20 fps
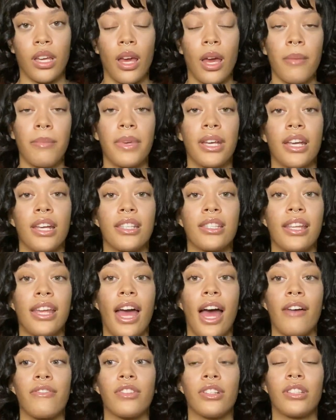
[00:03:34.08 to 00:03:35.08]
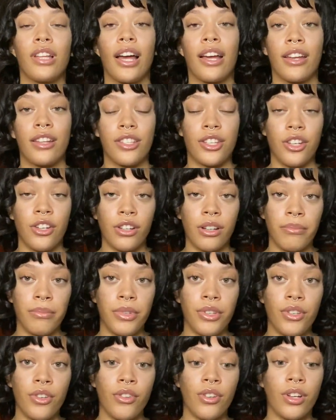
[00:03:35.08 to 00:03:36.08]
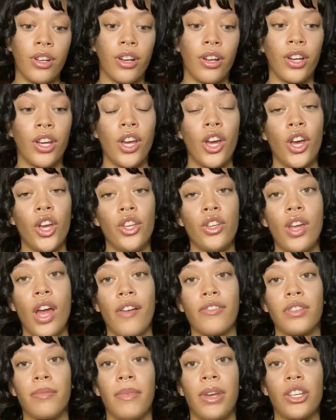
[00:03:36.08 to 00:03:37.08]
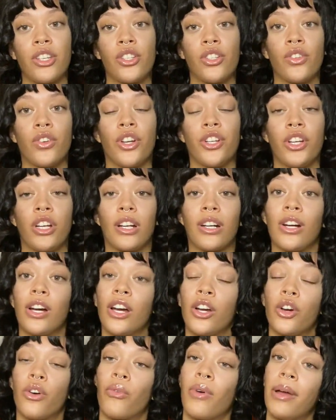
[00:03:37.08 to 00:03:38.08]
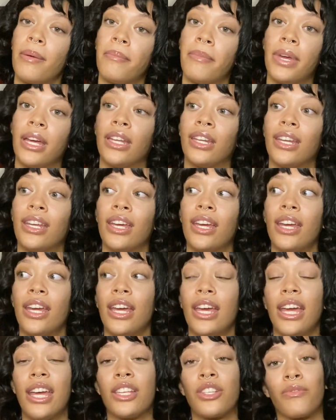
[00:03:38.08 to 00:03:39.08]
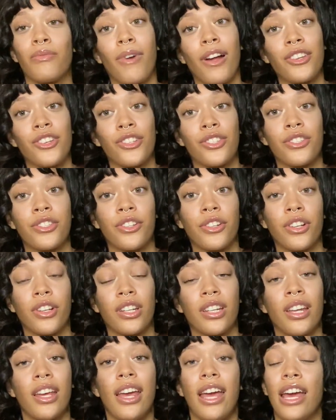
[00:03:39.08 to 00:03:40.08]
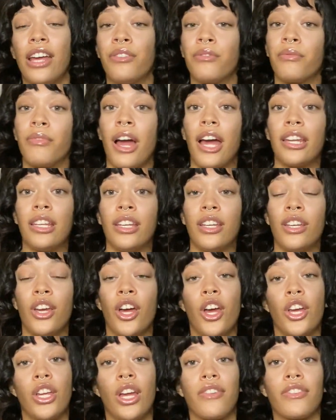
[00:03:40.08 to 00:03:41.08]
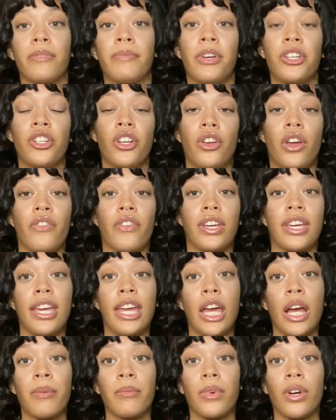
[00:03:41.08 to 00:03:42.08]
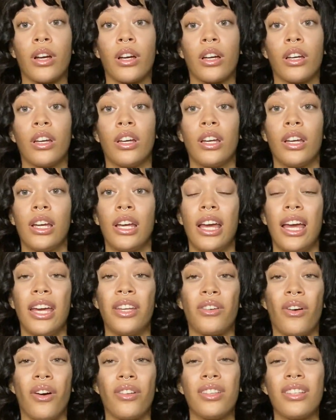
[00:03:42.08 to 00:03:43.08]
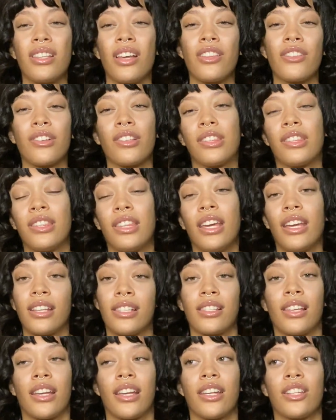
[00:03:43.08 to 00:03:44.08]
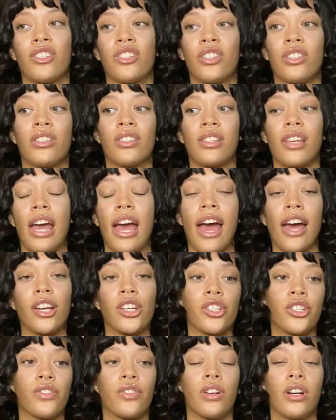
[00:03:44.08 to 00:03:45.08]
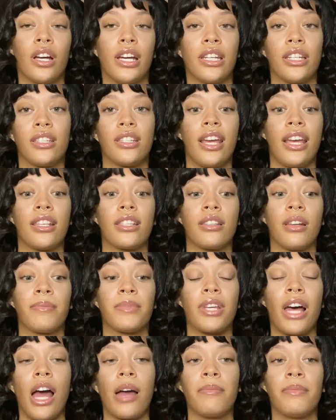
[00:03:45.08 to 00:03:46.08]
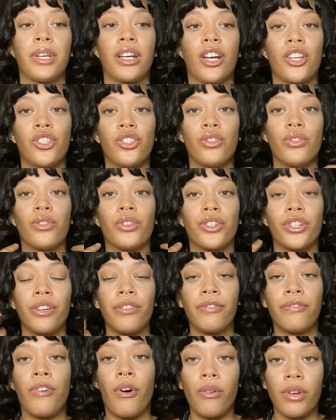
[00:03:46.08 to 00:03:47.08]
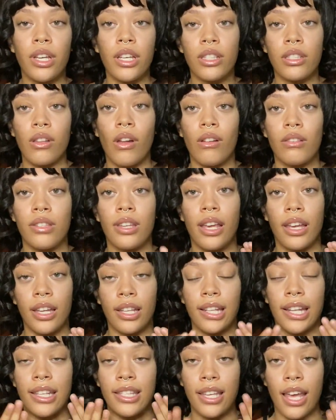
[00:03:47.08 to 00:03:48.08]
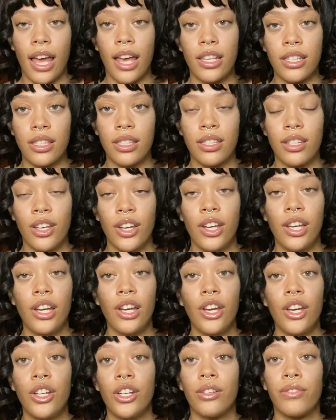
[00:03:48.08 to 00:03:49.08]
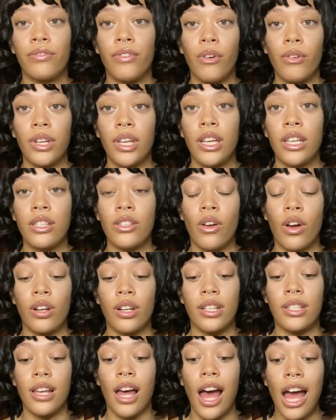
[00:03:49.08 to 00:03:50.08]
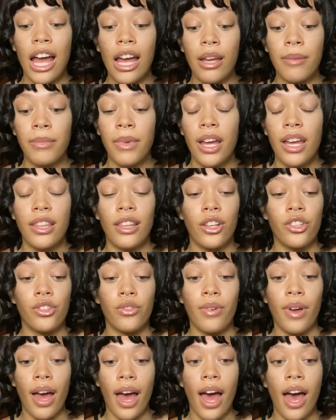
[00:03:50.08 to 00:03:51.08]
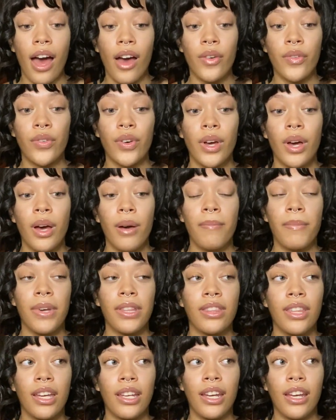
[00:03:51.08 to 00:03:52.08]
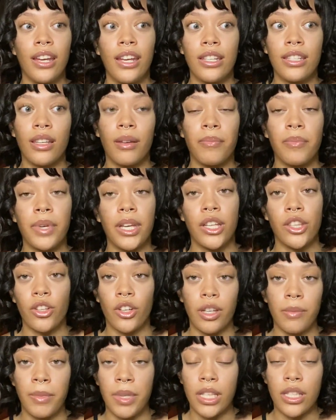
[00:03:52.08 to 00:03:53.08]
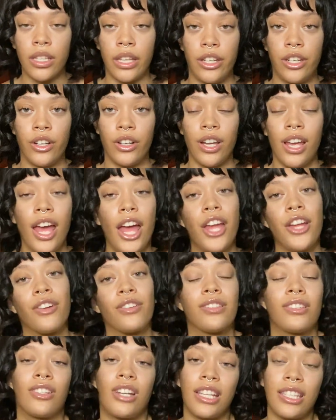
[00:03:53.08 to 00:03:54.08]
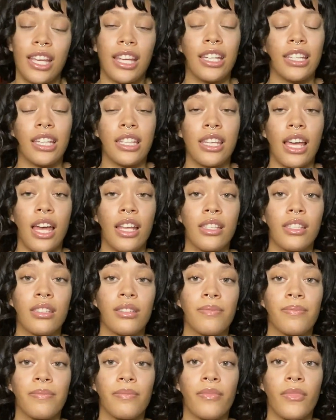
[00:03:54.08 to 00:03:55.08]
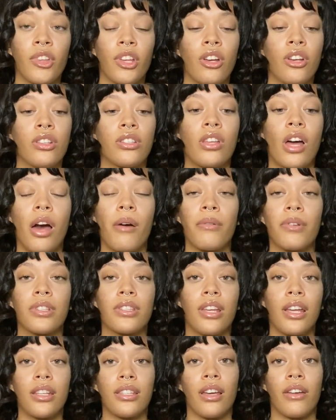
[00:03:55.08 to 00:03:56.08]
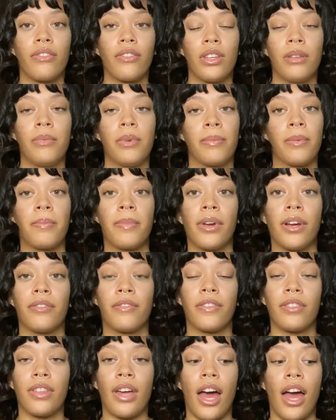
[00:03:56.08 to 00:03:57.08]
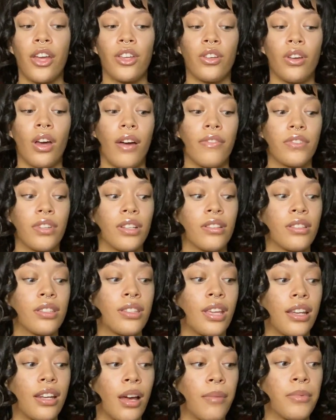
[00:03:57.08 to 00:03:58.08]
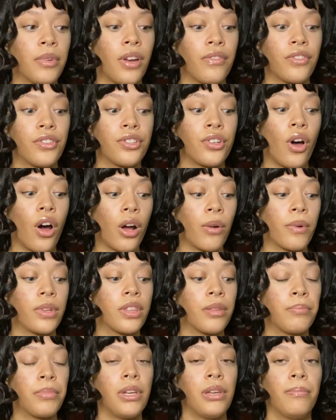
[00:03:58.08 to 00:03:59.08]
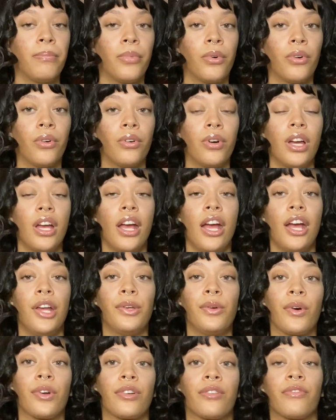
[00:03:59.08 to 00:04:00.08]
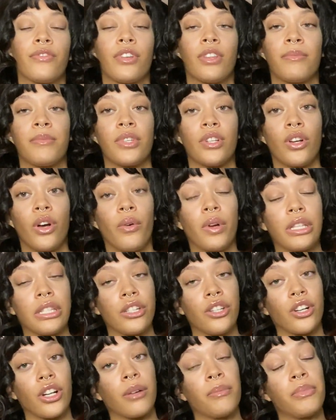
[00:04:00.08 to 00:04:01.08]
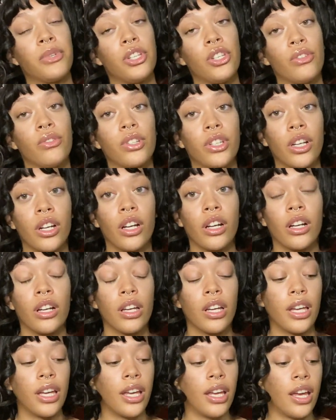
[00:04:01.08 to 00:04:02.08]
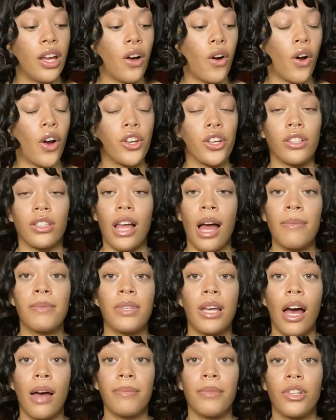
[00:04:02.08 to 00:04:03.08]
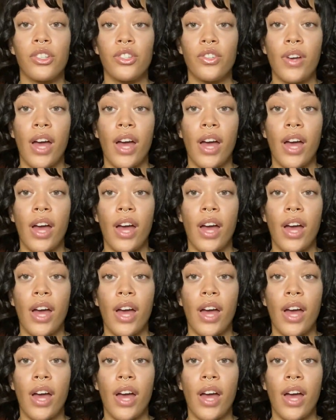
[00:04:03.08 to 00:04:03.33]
because they have to log into your computer. You have to make sure your equipment is registered and ready. You have to make sure you have a camera and all these other things. Like, it's just extra, and it takes up time because you're focused on taking the test. You're focused on the time that you have, but then it ends up being 30 minutes later and you're still not taking the test. So I would say definitely be prepared for that. You have to set up, you have to talk with the people in order for them to go into your computer or your laptop that you